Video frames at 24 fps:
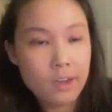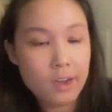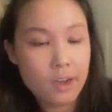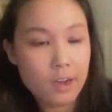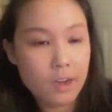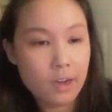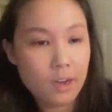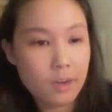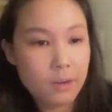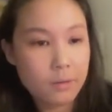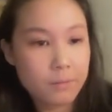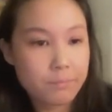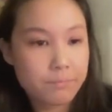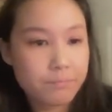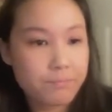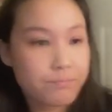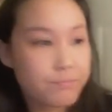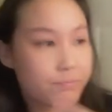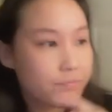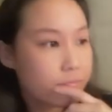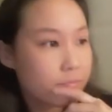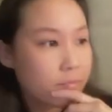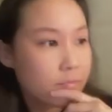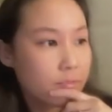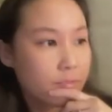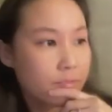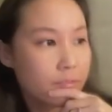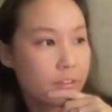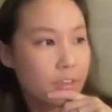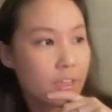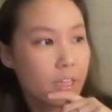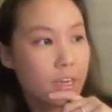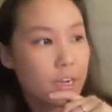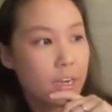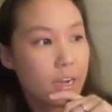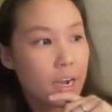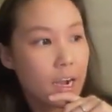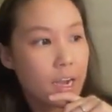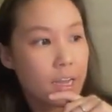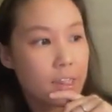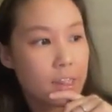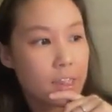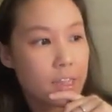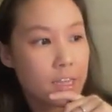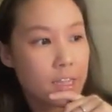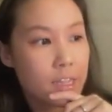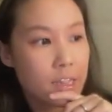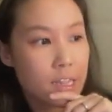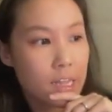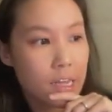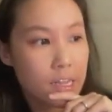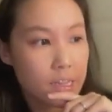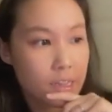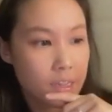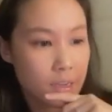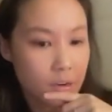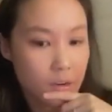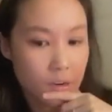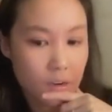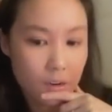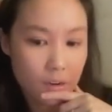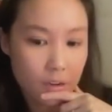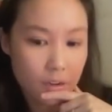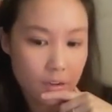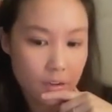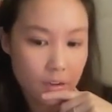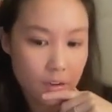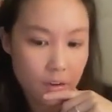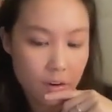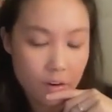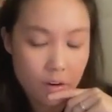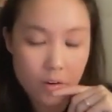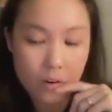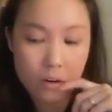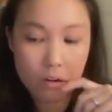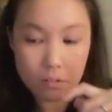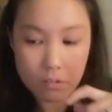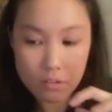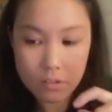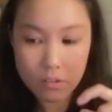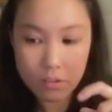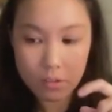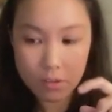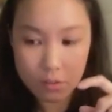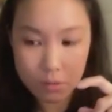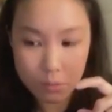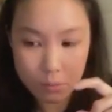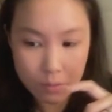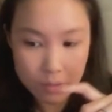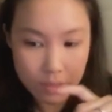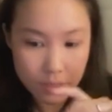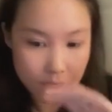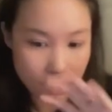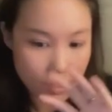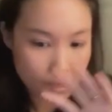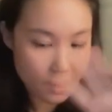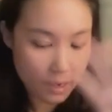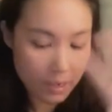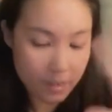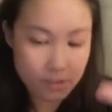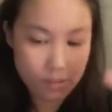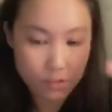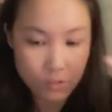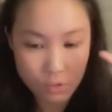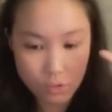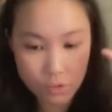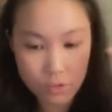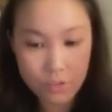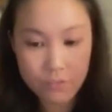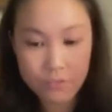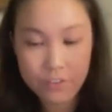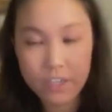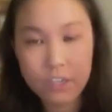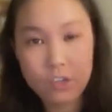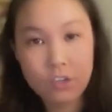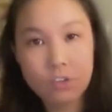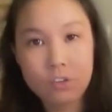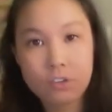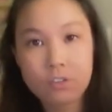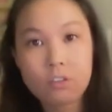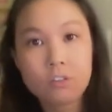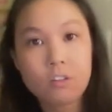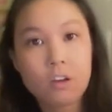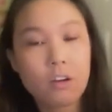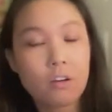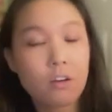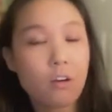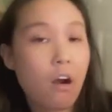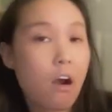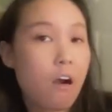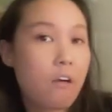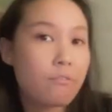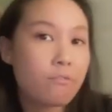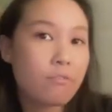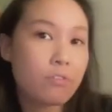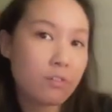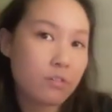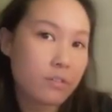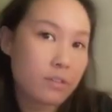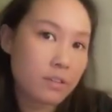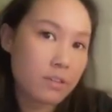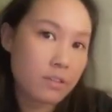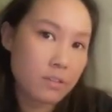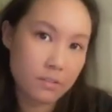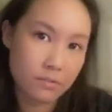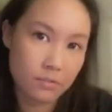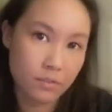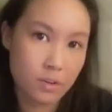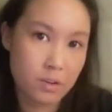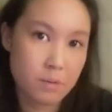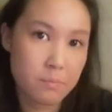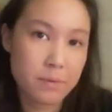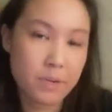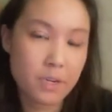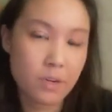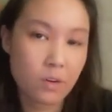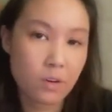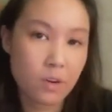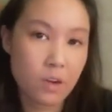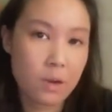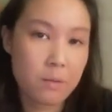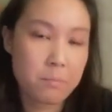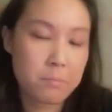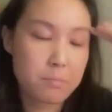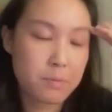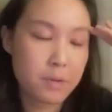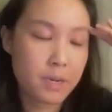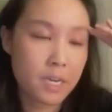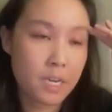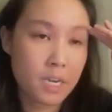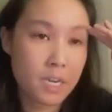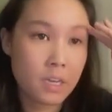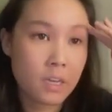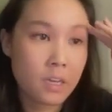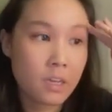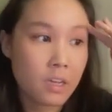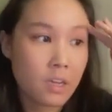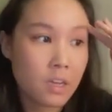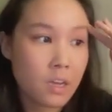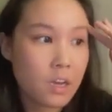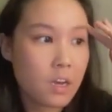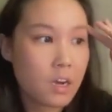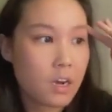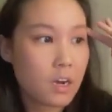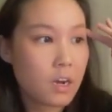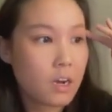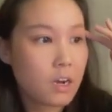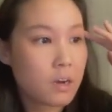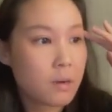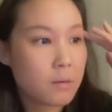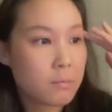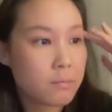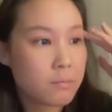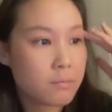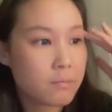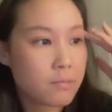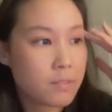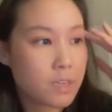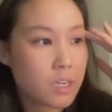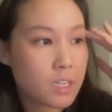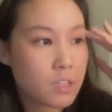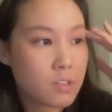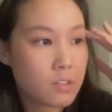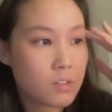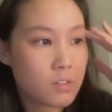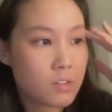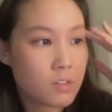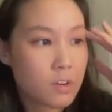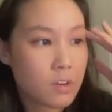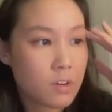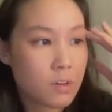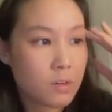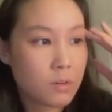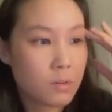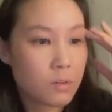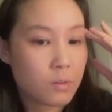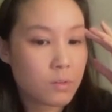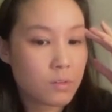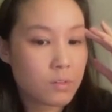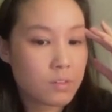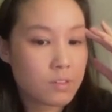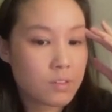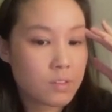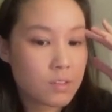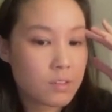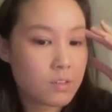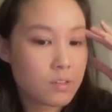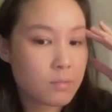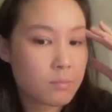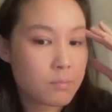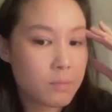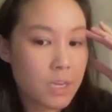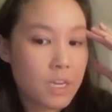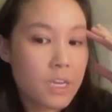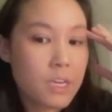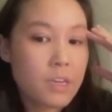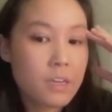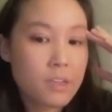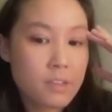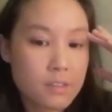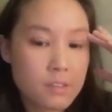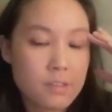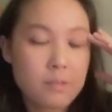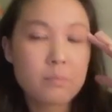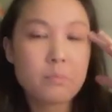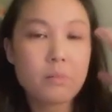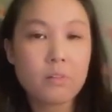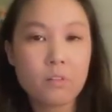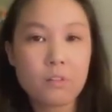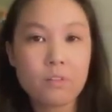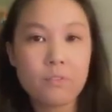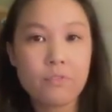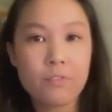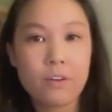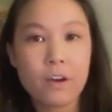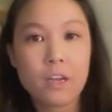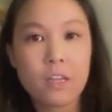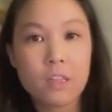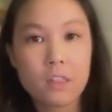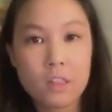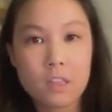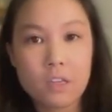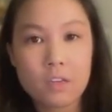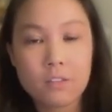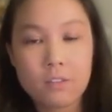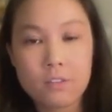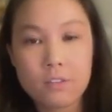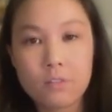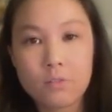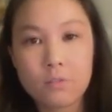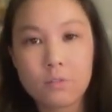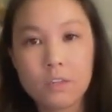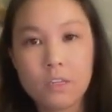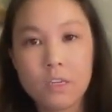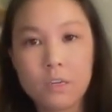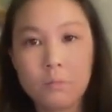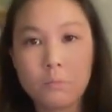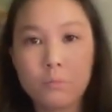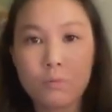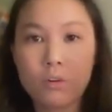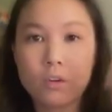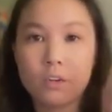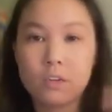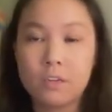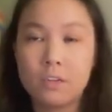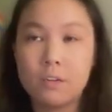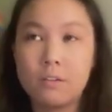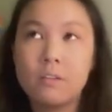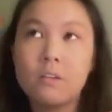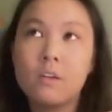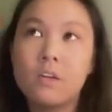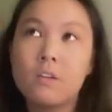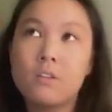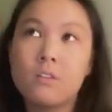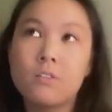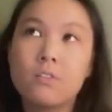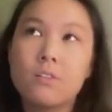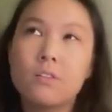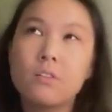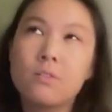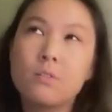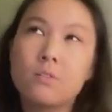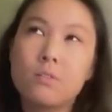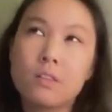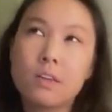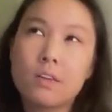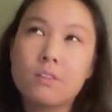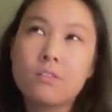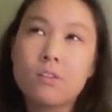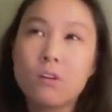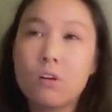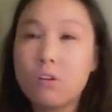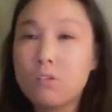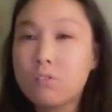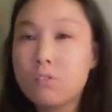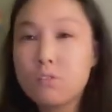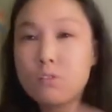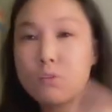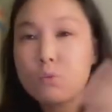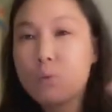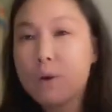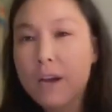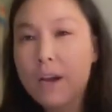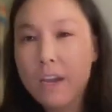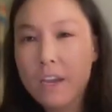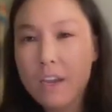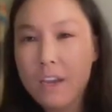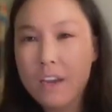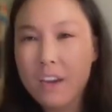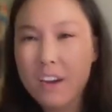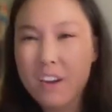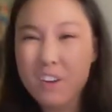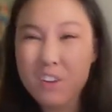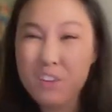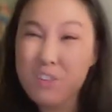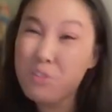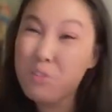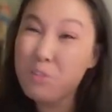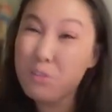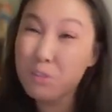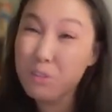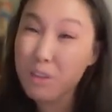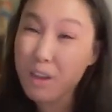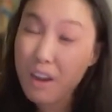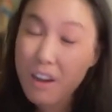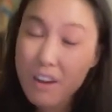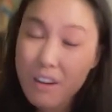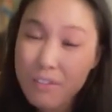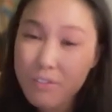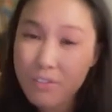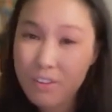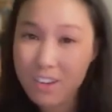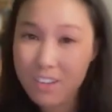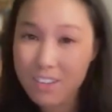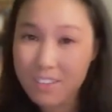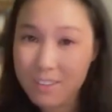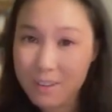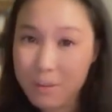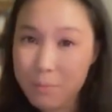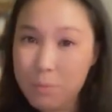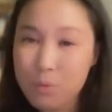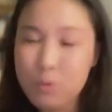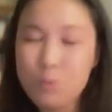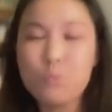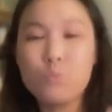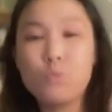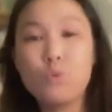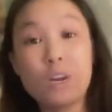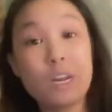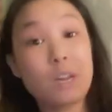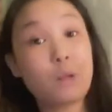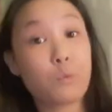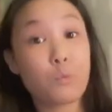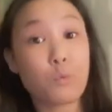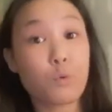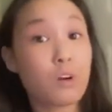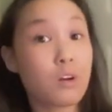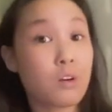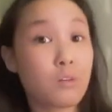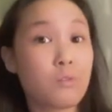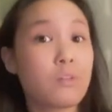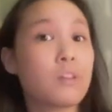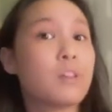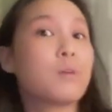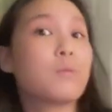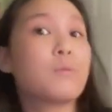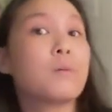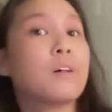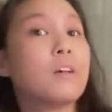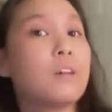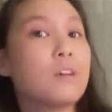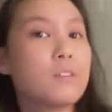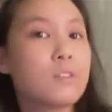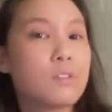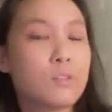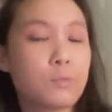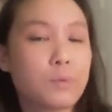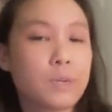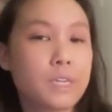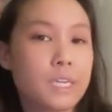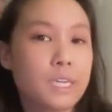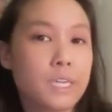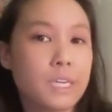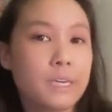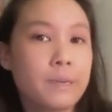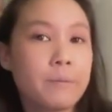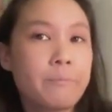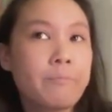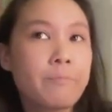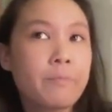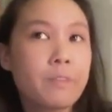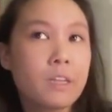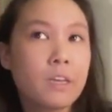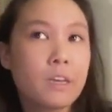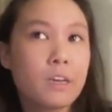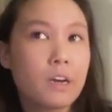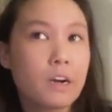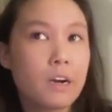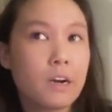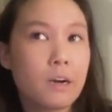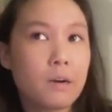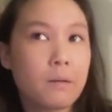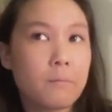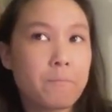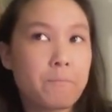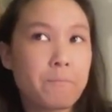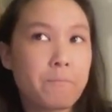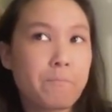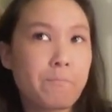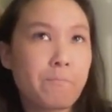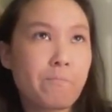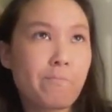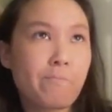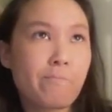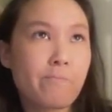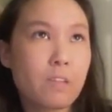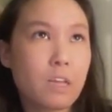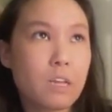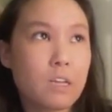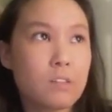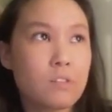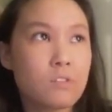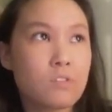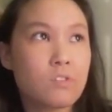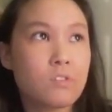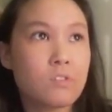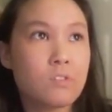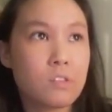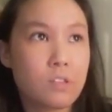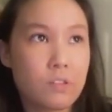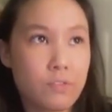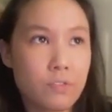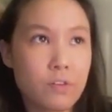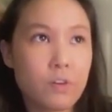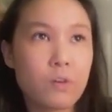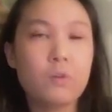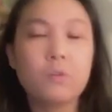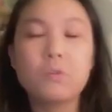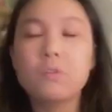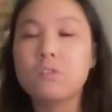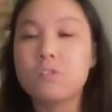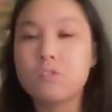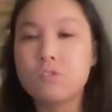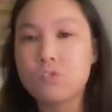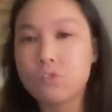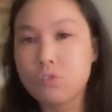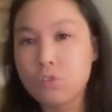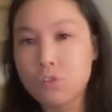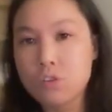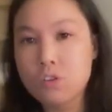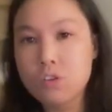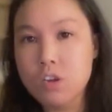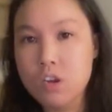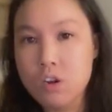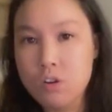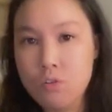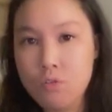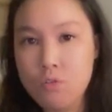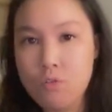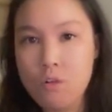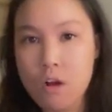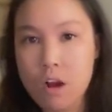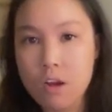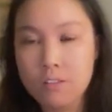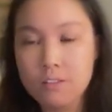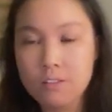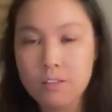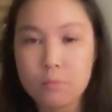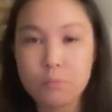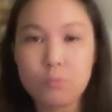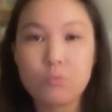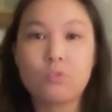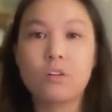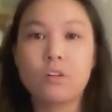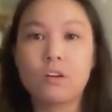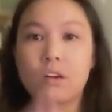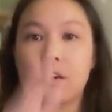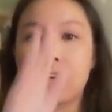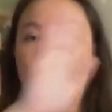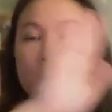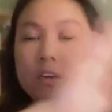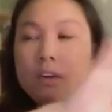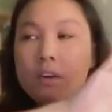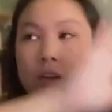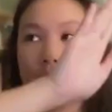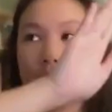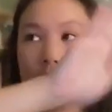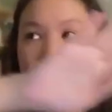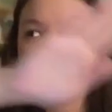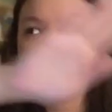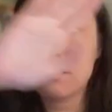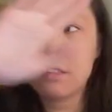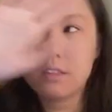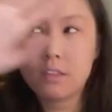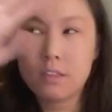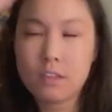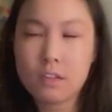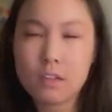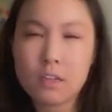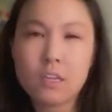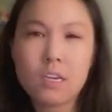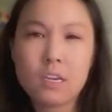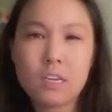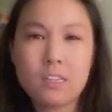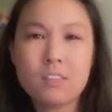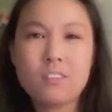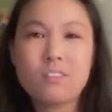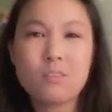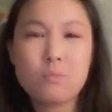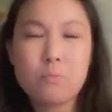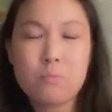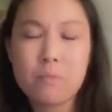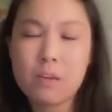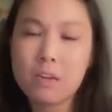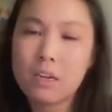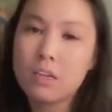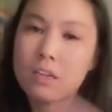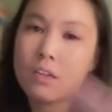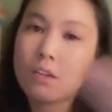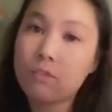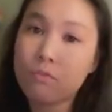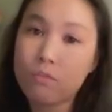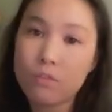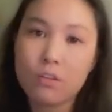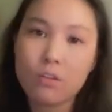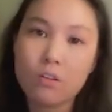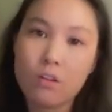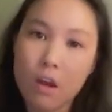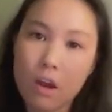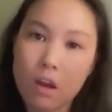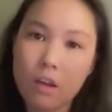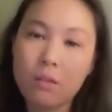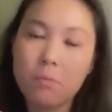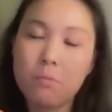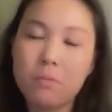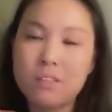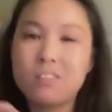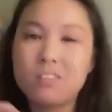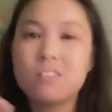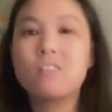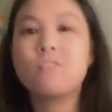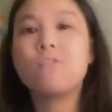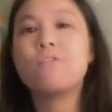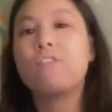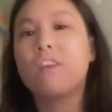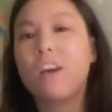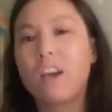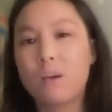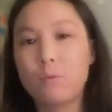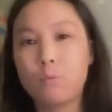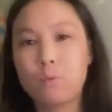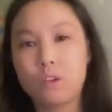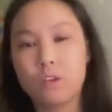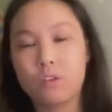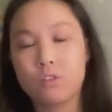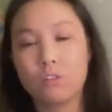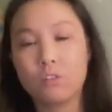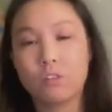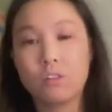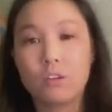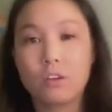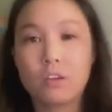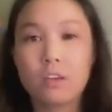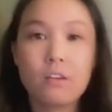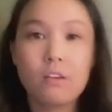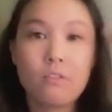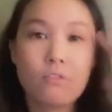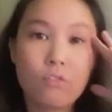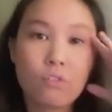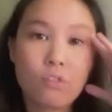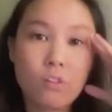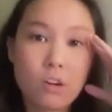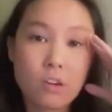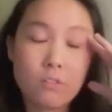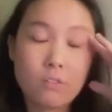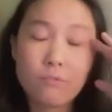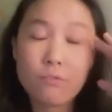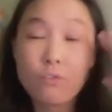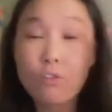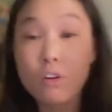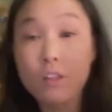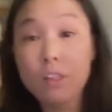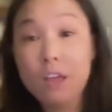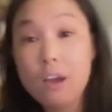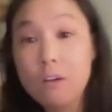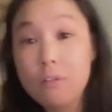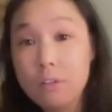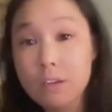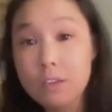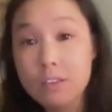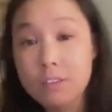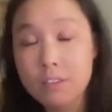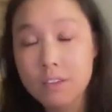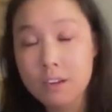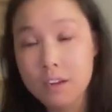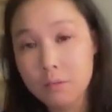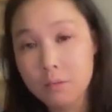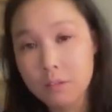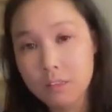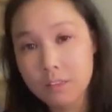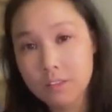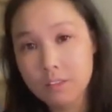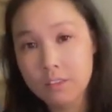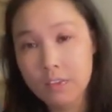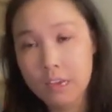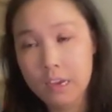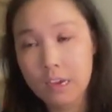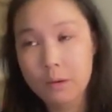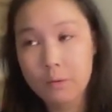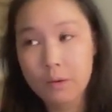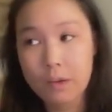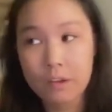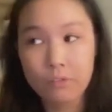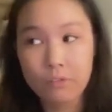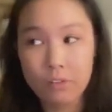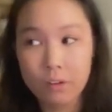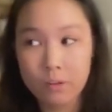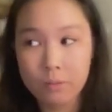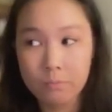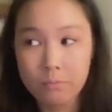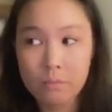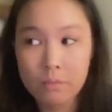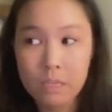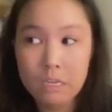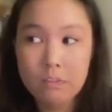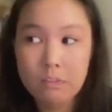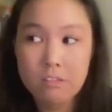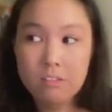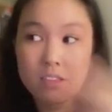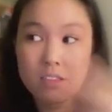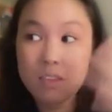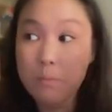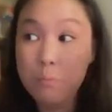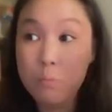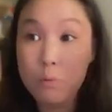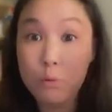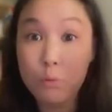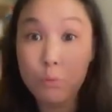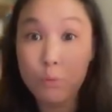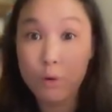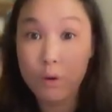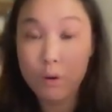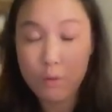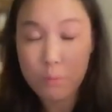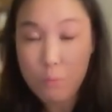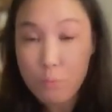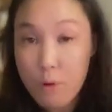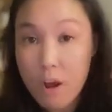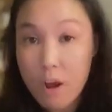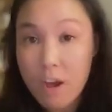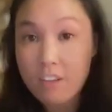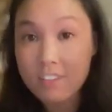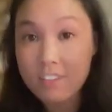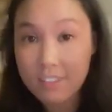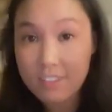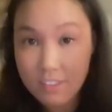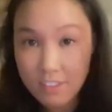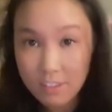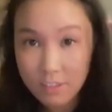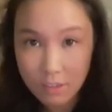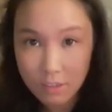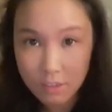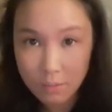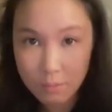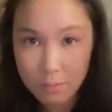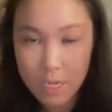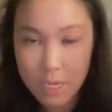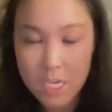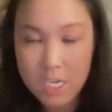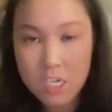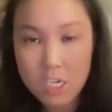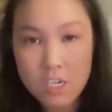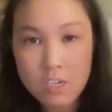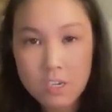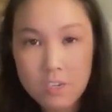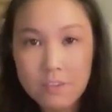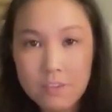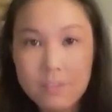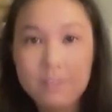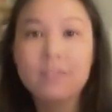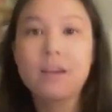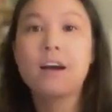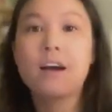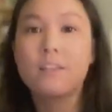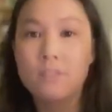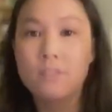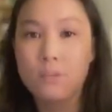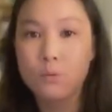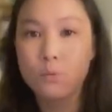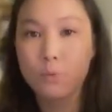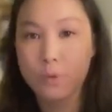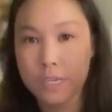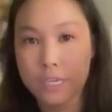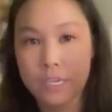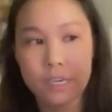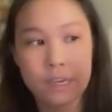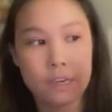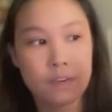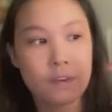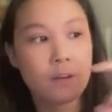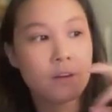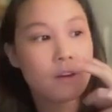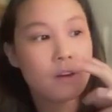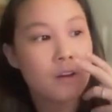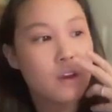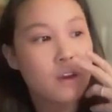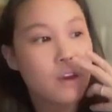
Um, I think that there are also really nice search features on Confluence if you're a bigger company. Um, and so making it simple to find things is really important. So that's also why a Google Doc, for example, wouldn't work really well as a wiki. Um, it's difficult to search across the board and click into many different documents to find what you're looking for. And for that reason, I would stay away from simple word processor pages as a wiki.